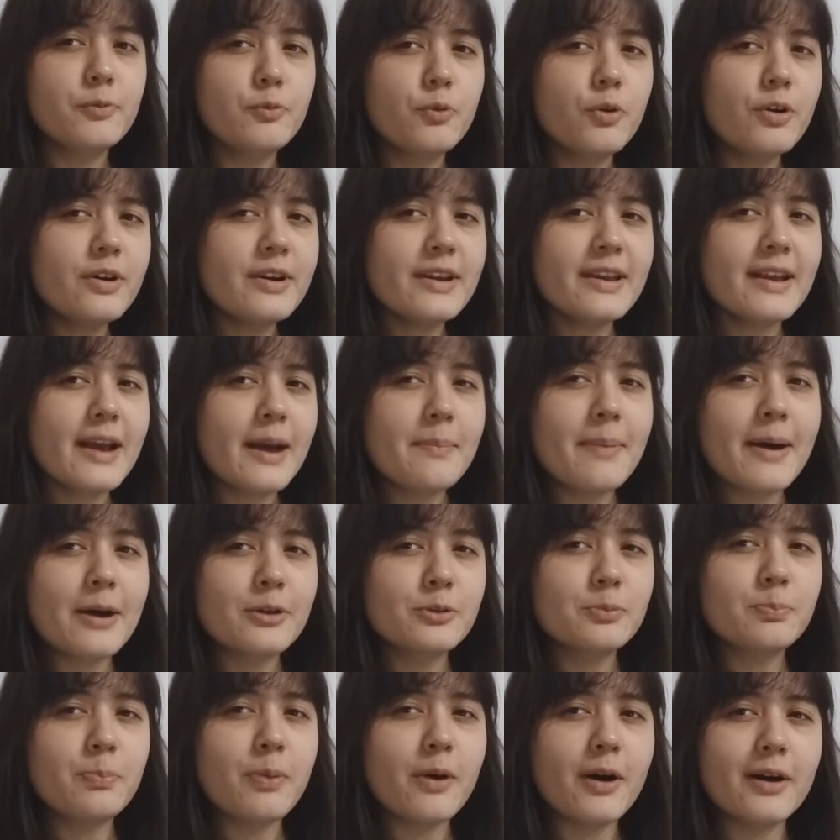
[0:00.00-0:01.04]
worrying
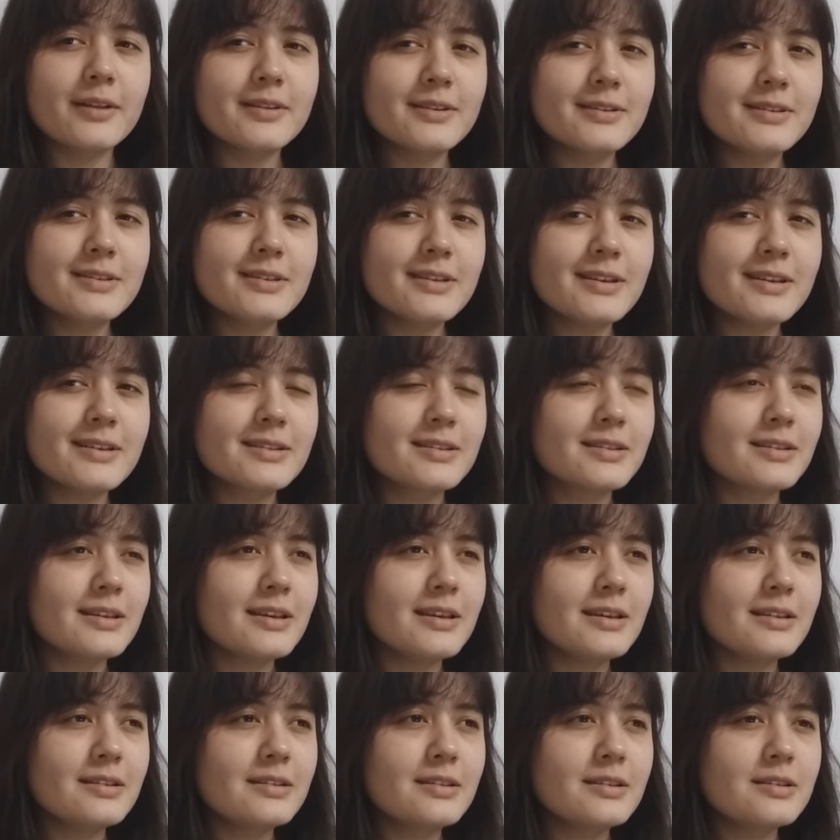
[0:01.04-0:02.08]
about politics
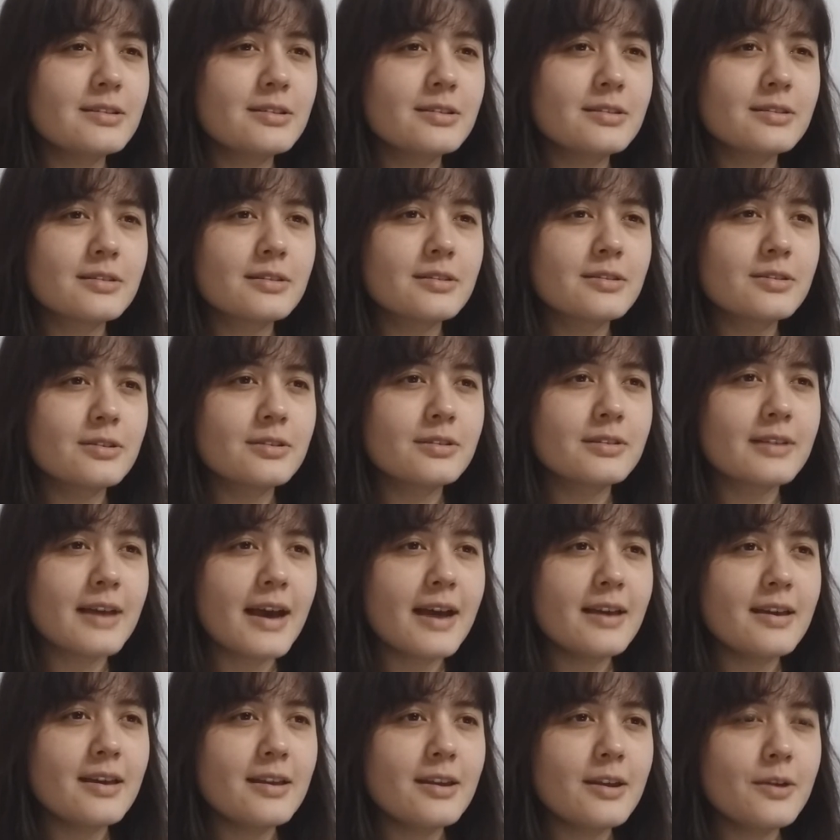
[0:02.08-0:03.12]
in this
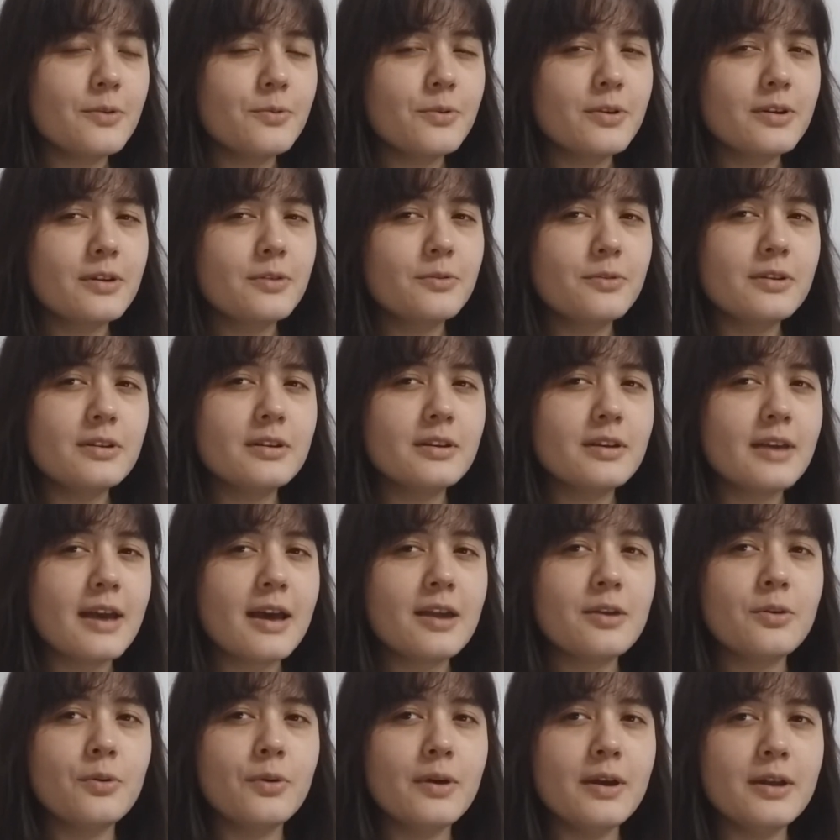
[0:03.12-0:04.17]
society wouldn't really
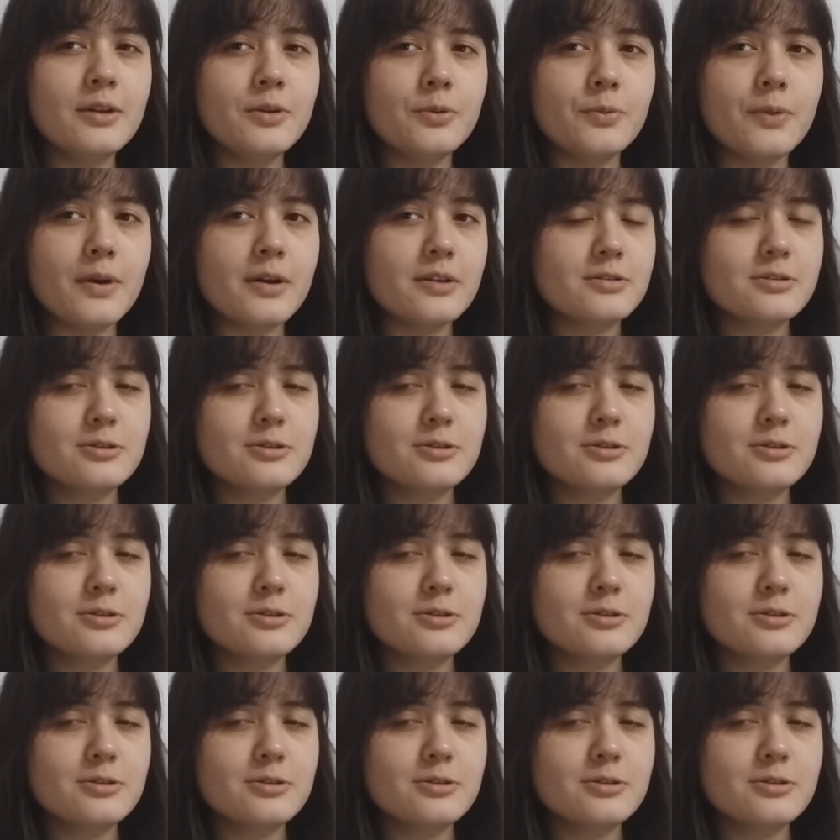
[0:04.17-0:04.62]
get you anywhere.